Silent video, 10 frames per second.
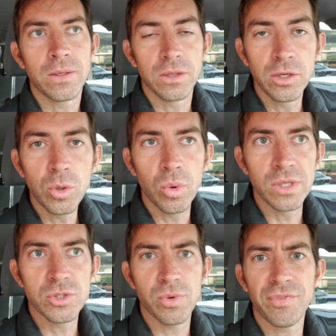Little
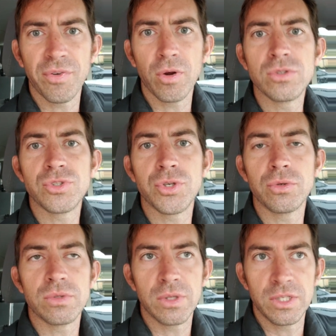ones refers
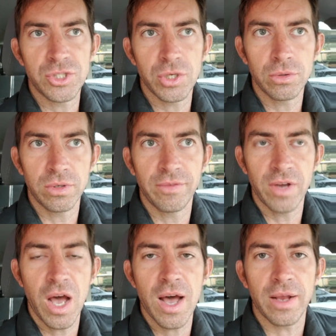to the children of
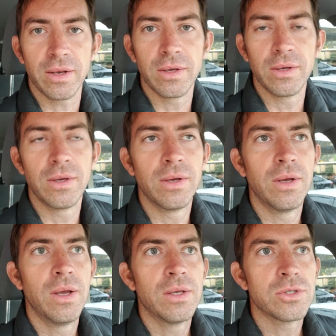God.
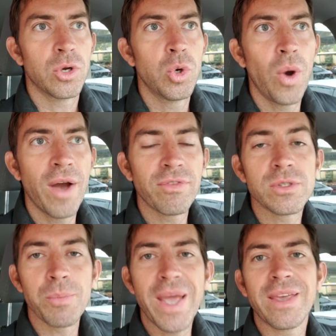So whoever
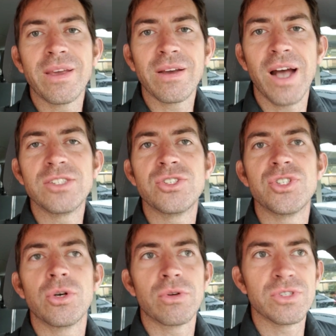is making God's
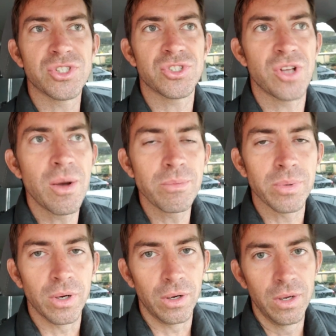children
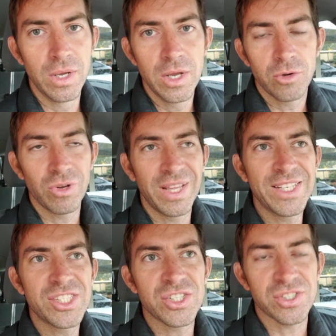stumble
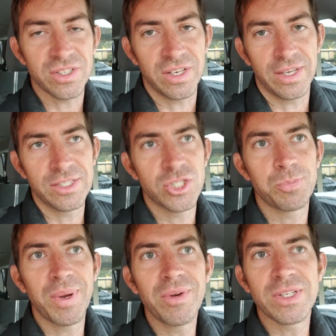religiously and
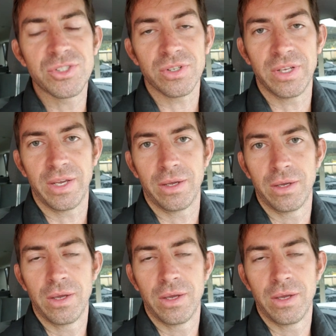spiritually,